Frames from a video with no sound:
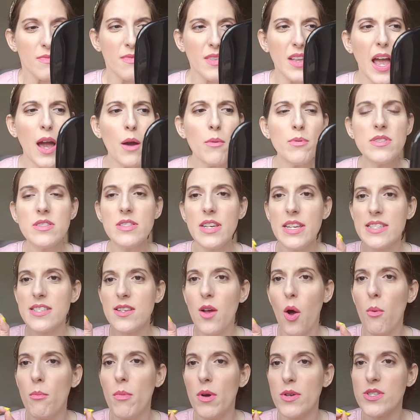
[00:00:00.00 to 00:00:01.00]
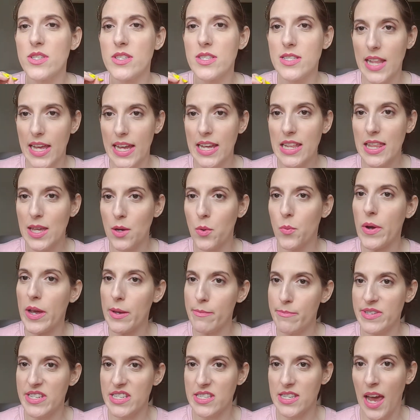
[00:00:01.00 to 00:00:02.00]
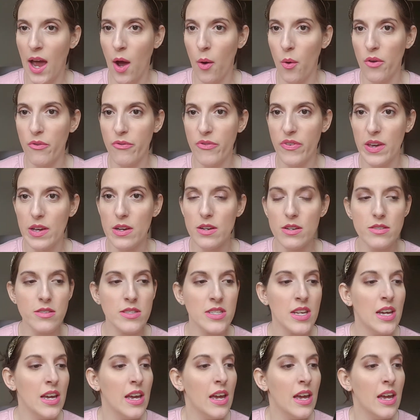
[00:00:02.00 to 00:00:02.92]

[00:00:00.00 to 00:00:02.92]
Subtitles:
I would say almost slightly whipped is how it feels.